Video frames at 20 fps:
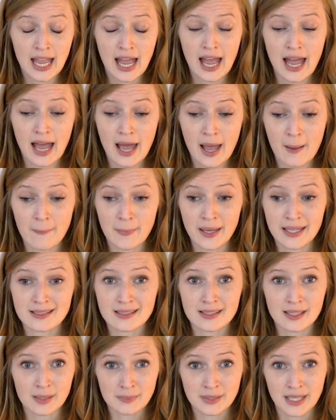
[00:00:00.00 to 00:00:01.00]
Um, and
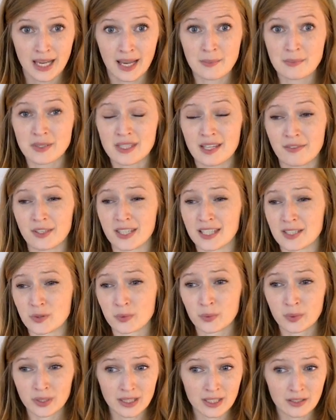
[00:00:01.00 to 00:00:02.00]
sometimes if it gets
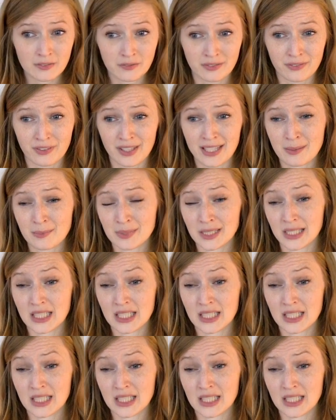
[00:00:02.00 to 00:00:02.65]
really inflamed,